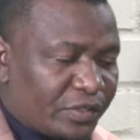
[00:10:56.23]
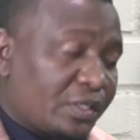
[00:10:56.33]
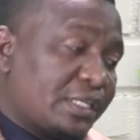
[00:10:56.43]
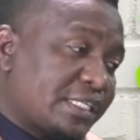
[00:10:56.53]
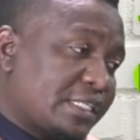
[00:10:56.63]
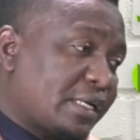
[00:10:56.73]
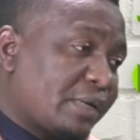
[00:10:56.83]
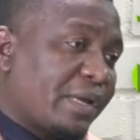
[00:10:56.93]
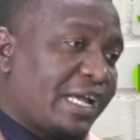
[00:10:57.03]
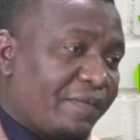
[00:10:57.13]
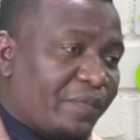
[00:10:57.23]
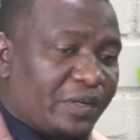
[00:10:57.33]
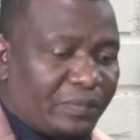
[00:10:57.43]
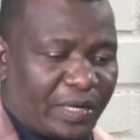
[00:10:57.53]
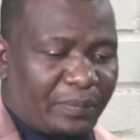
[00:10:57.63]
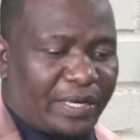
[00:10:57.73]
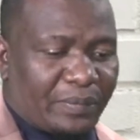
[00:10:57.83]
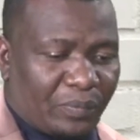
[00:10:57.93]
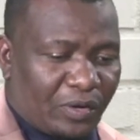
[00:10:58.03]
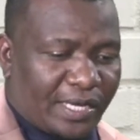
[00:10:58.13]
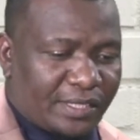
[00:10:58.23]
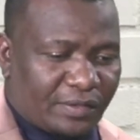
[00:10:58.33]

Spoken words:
not necessarily by government, by employers